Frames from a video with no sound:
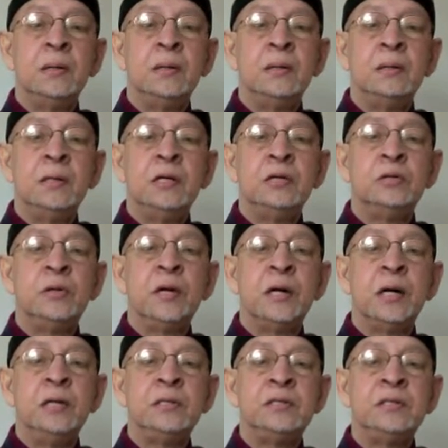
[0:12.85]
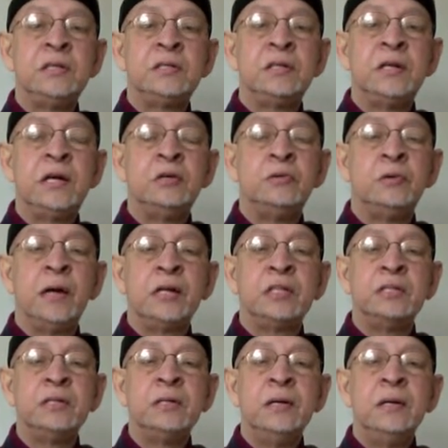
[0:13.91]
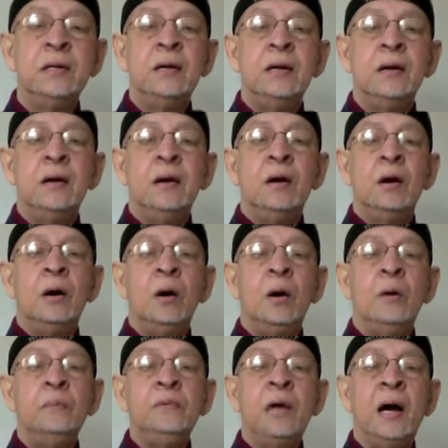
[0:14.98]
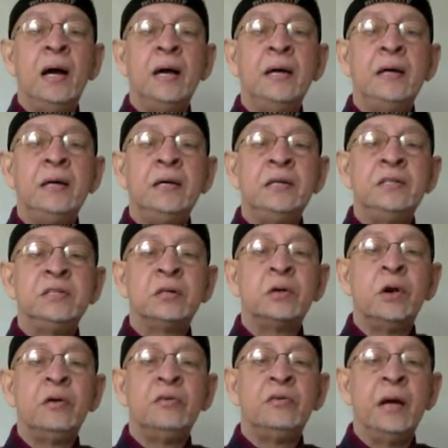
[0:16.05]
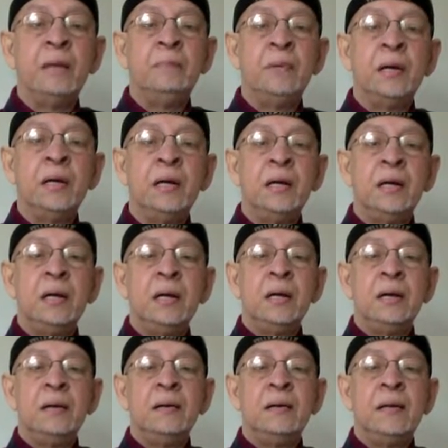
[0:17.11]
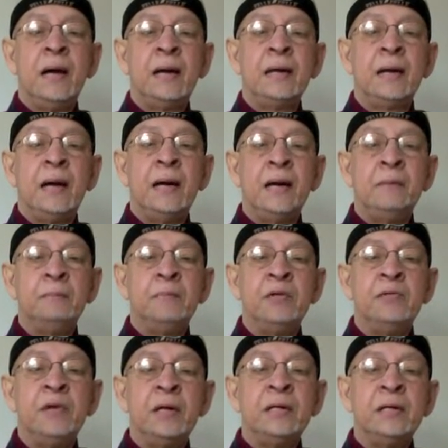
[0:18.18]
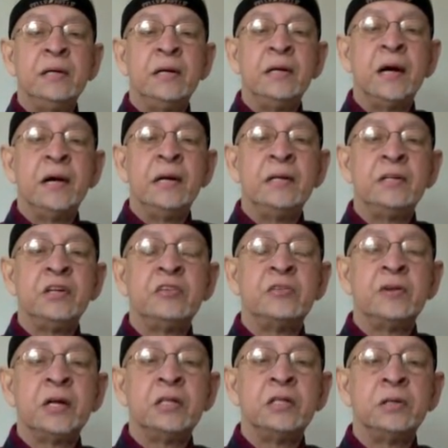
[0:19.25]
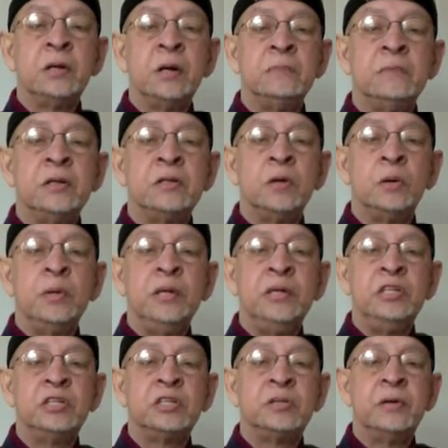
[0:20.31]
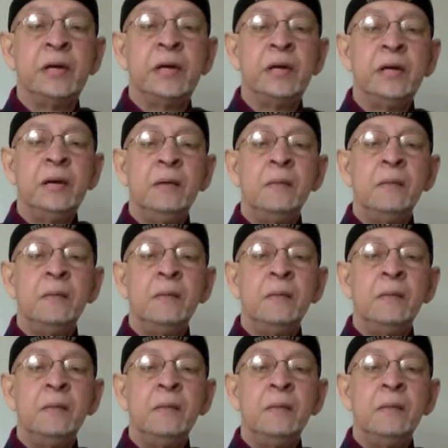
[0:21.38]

it's just an introduction of the ideas, the concept that I have presented regarding the structure of the Tawhidi string